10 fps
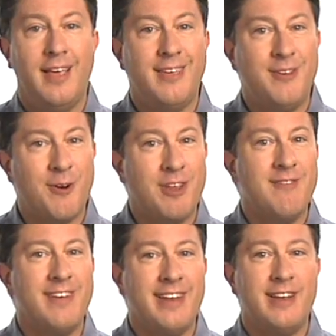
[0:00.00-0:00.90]
You don't
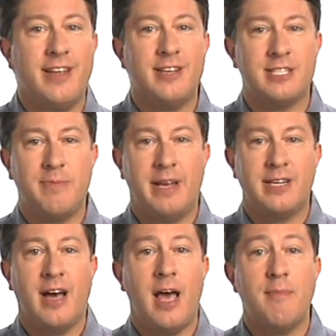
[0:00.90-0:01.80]
even need to spend
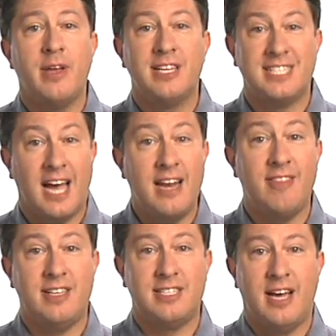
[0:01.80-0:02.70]
time designing
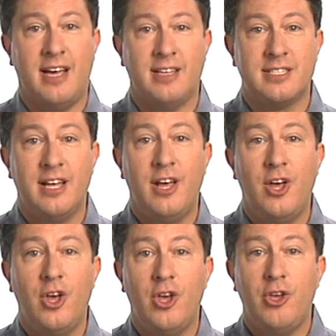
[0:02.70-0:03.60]
these tiles.
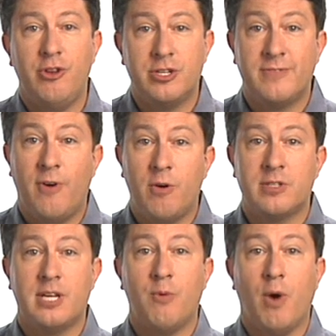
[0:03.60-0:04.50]
You just
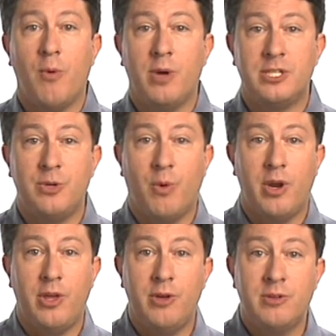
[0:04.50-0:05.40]
focus on what ones you want
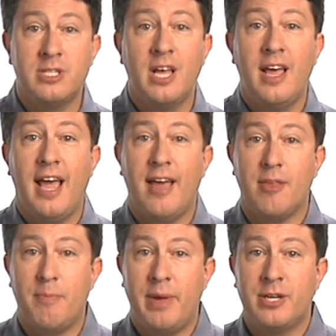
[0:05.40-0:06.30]
to use and
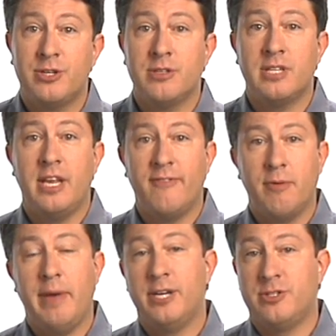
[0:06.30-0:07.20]
the pictures and
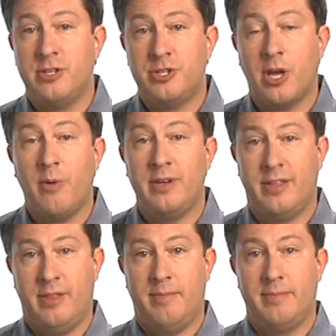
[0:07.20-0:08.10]
information that should go into them.